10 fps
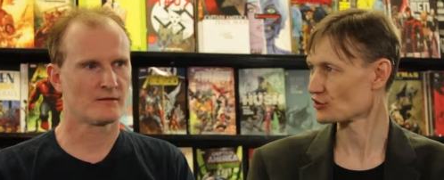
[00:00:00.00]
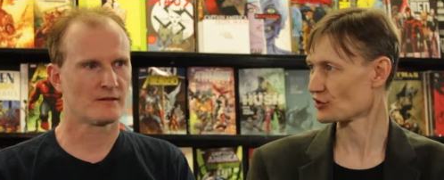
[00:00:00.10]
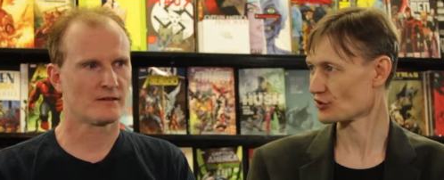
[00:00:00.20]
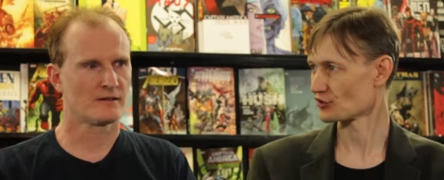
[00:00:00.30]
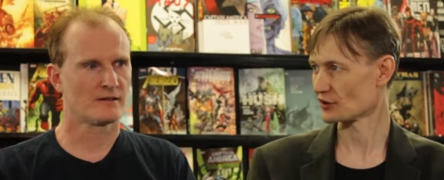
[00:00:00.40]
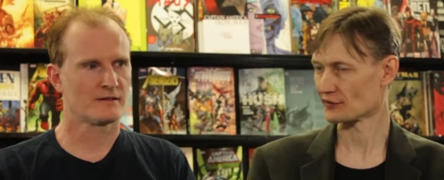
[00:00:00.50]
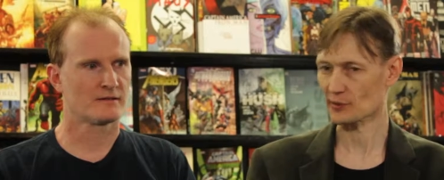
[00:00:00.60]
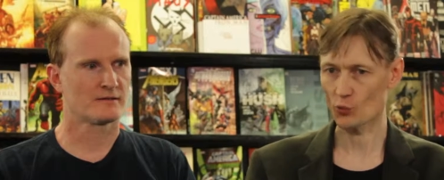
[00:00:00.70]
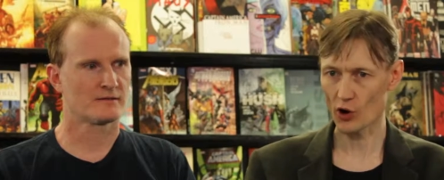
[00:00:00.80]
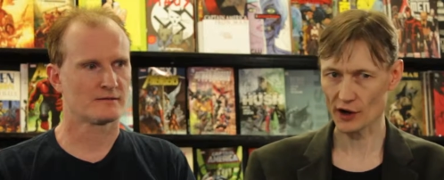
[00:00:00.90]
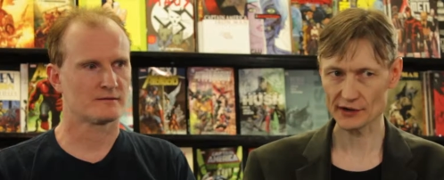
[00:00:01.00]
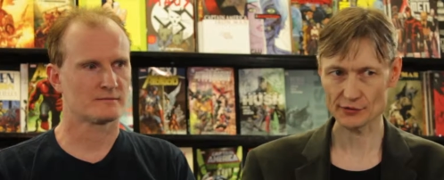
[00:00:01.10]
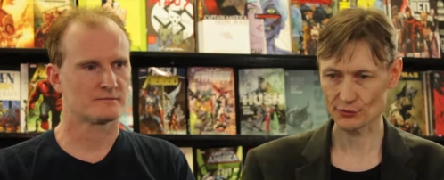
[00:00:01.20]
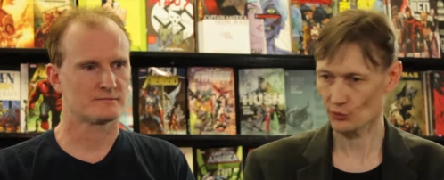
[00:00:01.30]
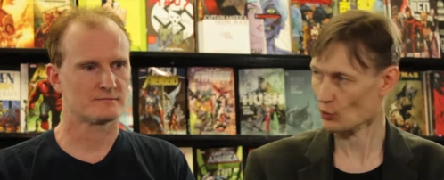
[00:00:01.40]
Speaker 1: see the scene of him walking
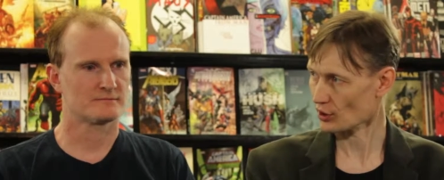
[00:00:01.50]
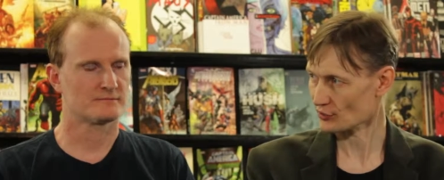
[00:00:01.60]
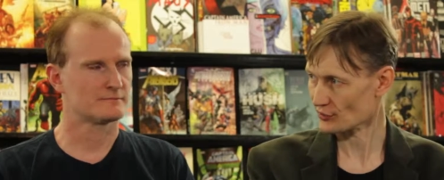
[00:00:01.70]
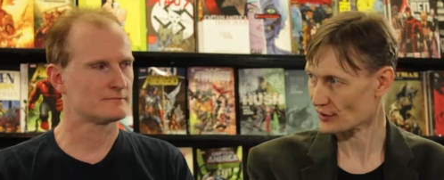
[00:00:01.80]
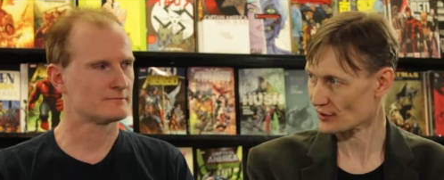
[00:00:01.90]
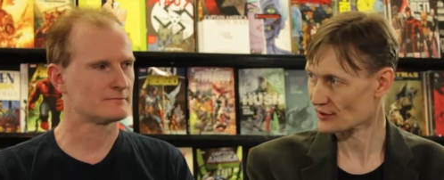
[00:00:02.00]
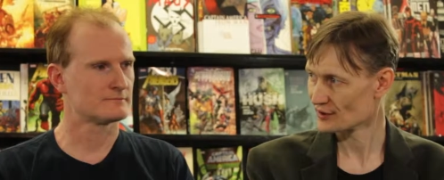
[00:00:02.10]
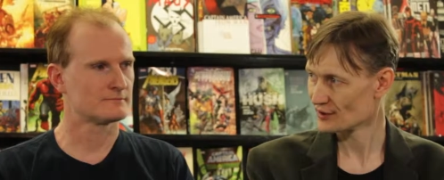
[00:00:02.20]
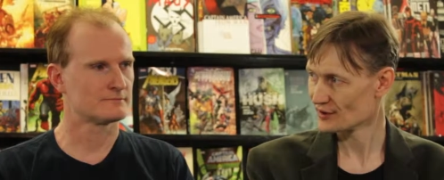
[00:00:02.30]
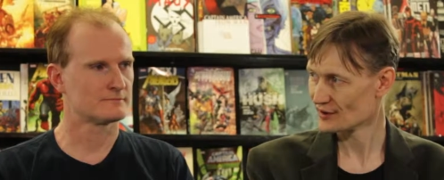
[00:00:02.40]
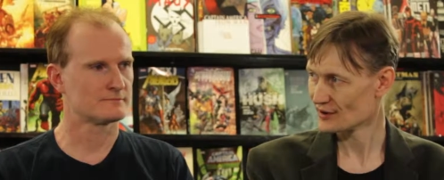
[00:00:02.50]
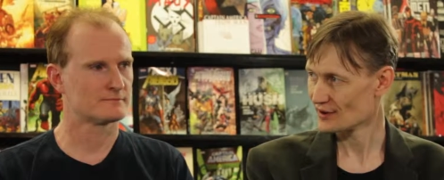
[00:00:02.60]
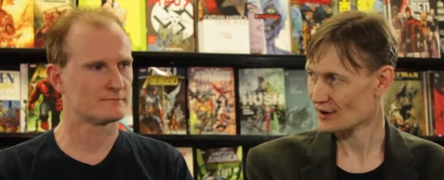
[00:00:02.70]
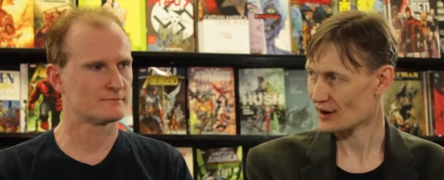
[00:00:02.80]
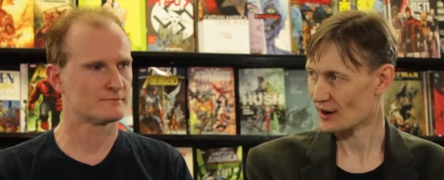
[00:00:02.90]
through the water there.
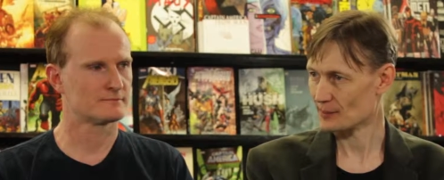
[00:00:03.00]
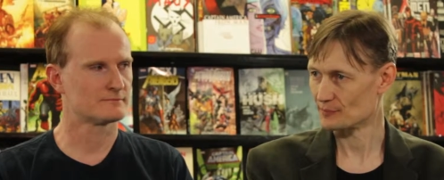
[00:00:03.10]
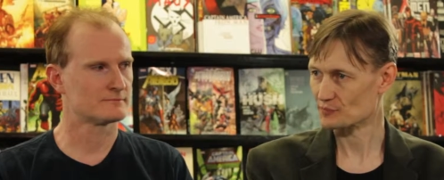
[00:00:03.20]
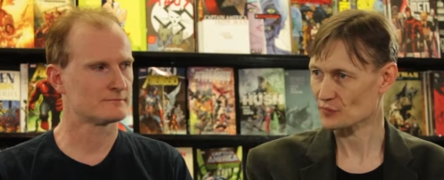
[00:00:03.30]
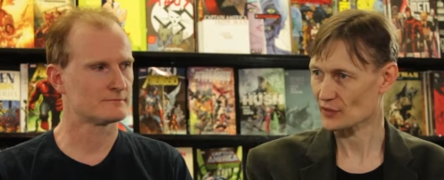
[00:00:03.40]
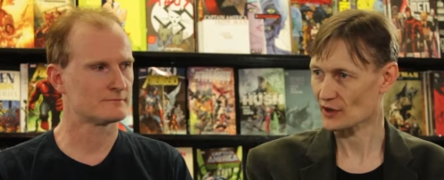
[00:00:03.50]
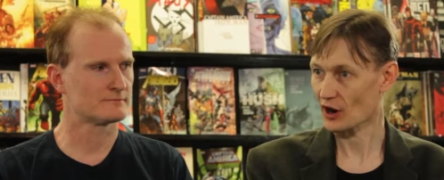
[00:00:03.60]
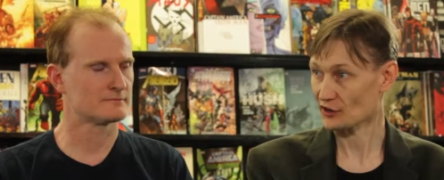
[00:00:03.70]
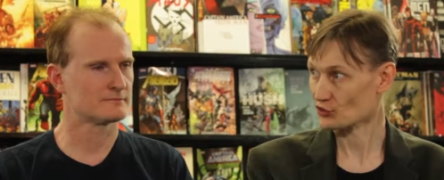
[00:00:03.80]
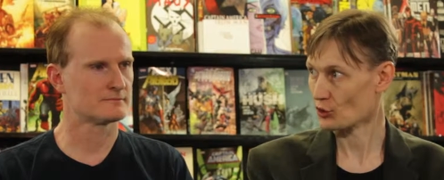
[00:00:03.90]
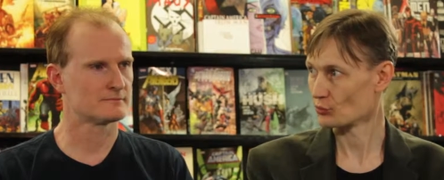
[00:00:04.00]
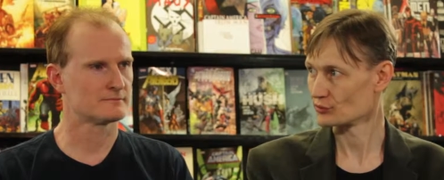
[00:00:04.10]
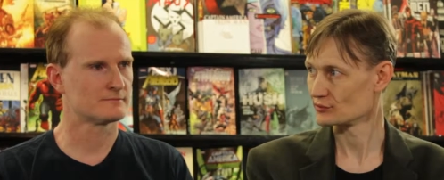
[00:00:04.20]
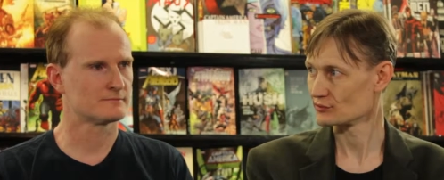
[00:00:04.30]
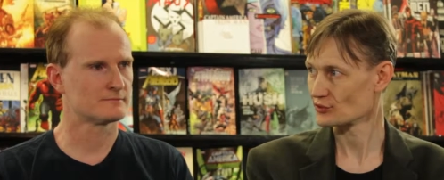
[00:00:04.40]
Mm-hmm. Um, on his own.
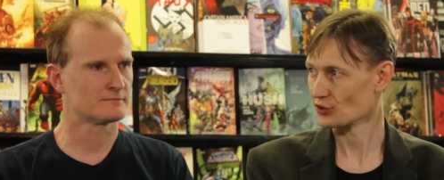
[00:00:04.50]
Mm-hmm.